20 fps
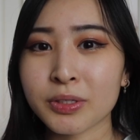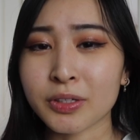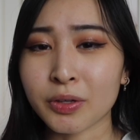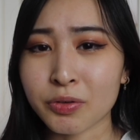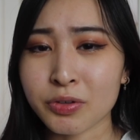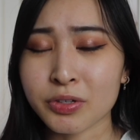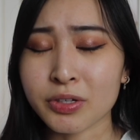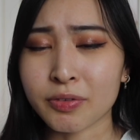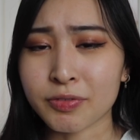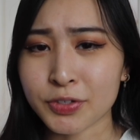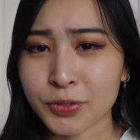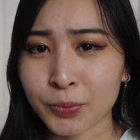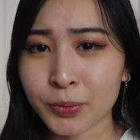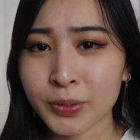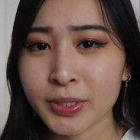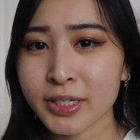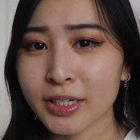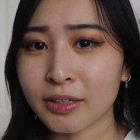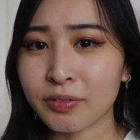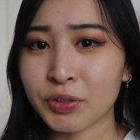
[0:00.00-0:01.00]
sell yourself
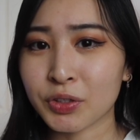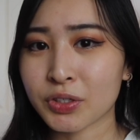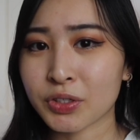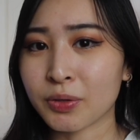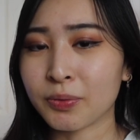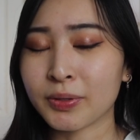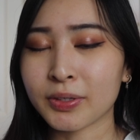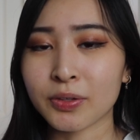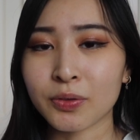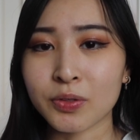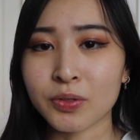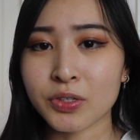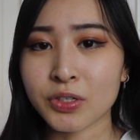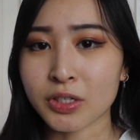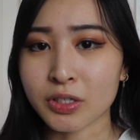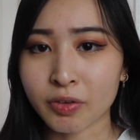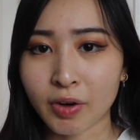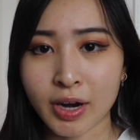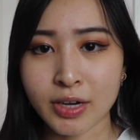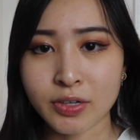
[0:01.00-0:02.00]
short if you're someone who is
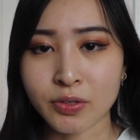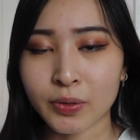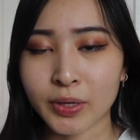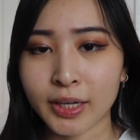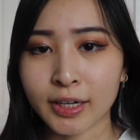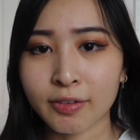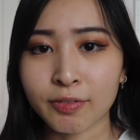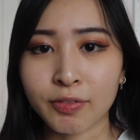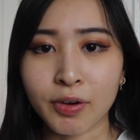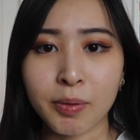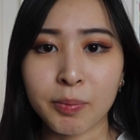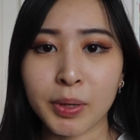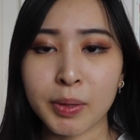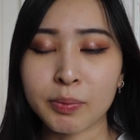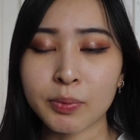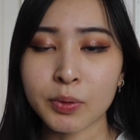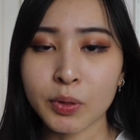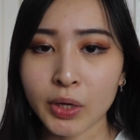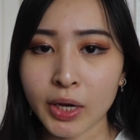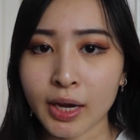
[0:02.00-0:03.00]
just graduating from a
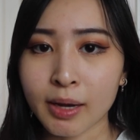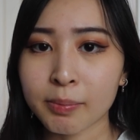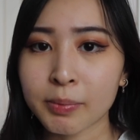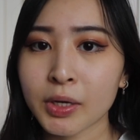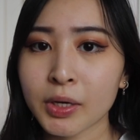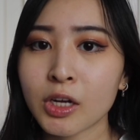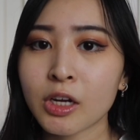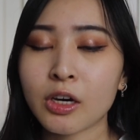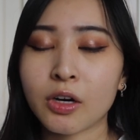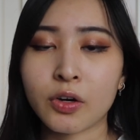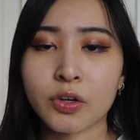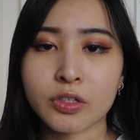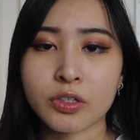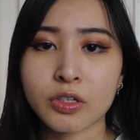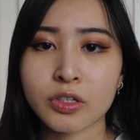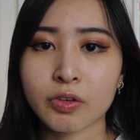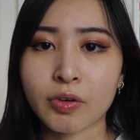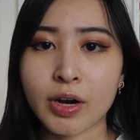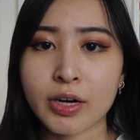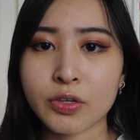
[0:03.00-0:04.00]
boot camp or
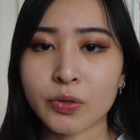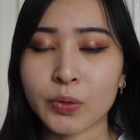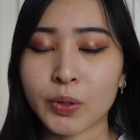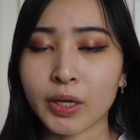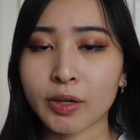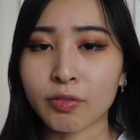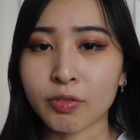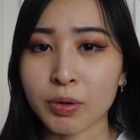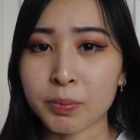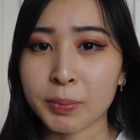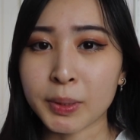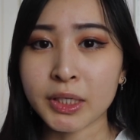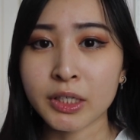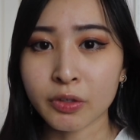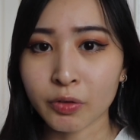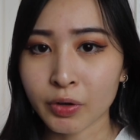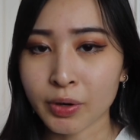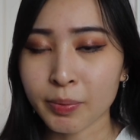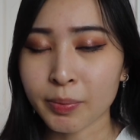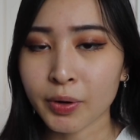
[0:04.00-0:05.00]
just graduating from a
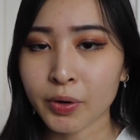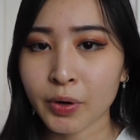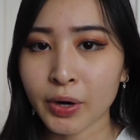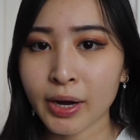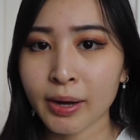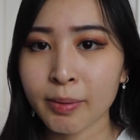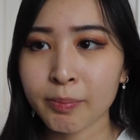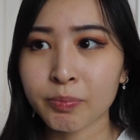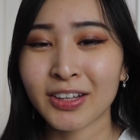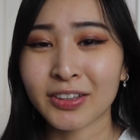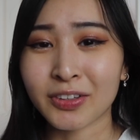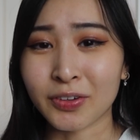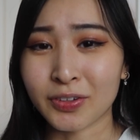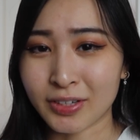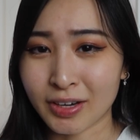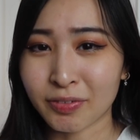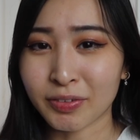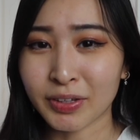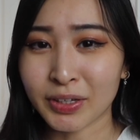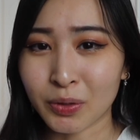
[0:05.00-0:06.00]
degree program. There are
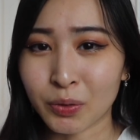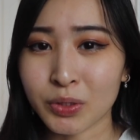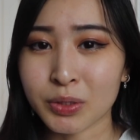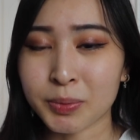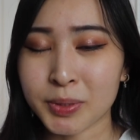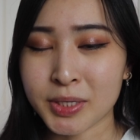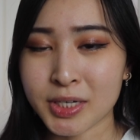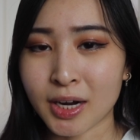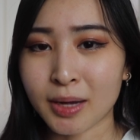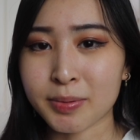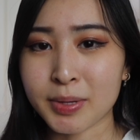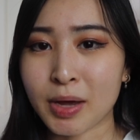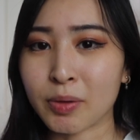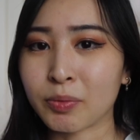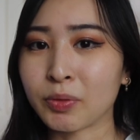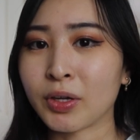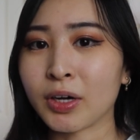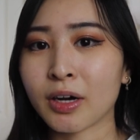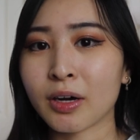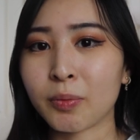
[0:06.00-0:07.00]
definitely going jobs out
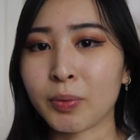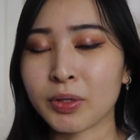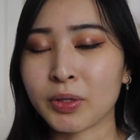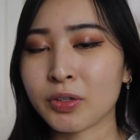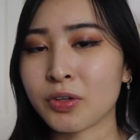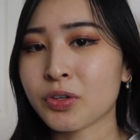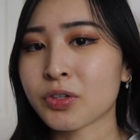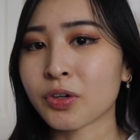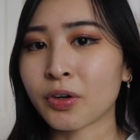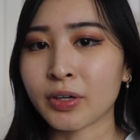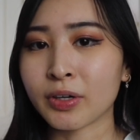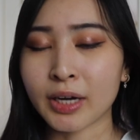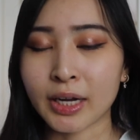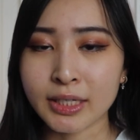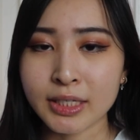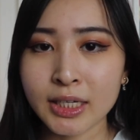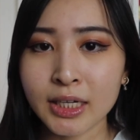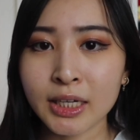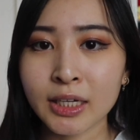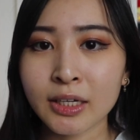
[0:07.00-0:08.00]
there, whether you start in
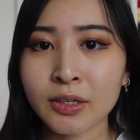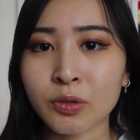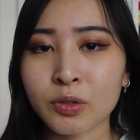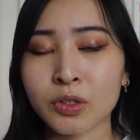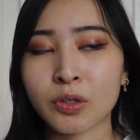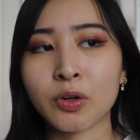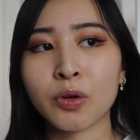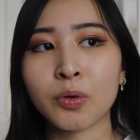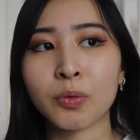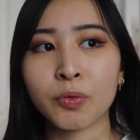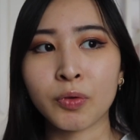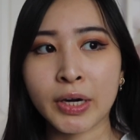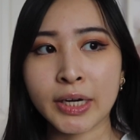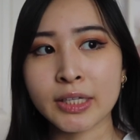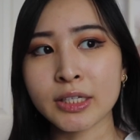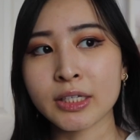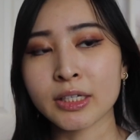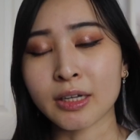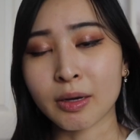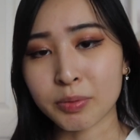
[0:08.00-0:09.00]
IT or go right
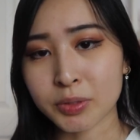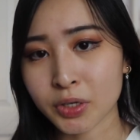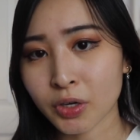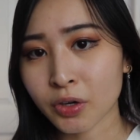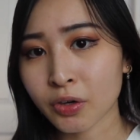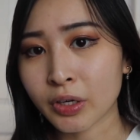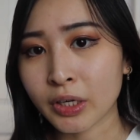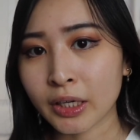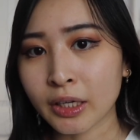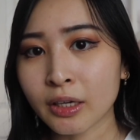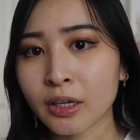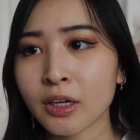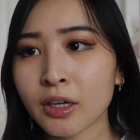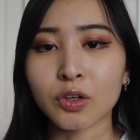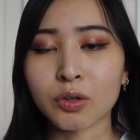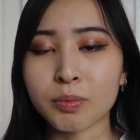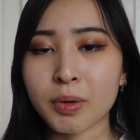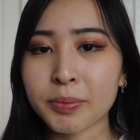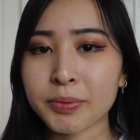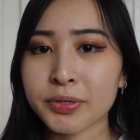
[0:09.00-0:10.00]
into cybersecurity,
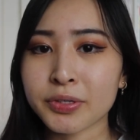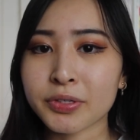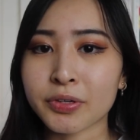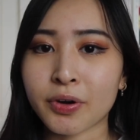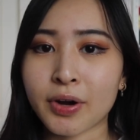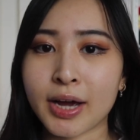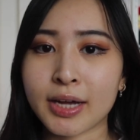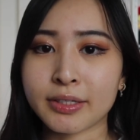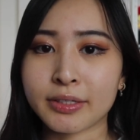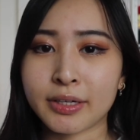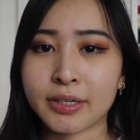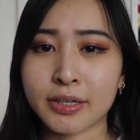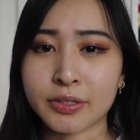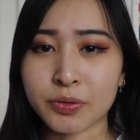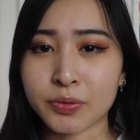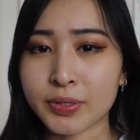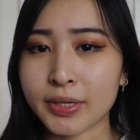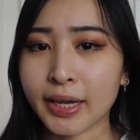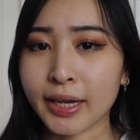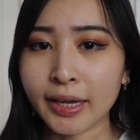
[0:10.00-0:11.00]
or maybe you start as an
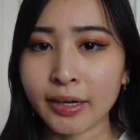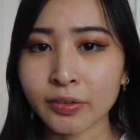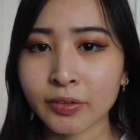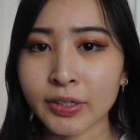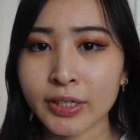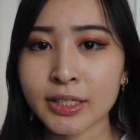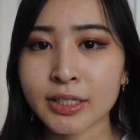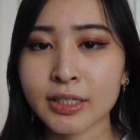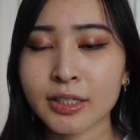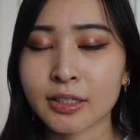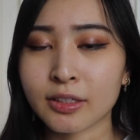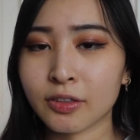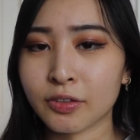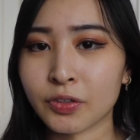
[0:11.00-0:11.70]
SOC analyst.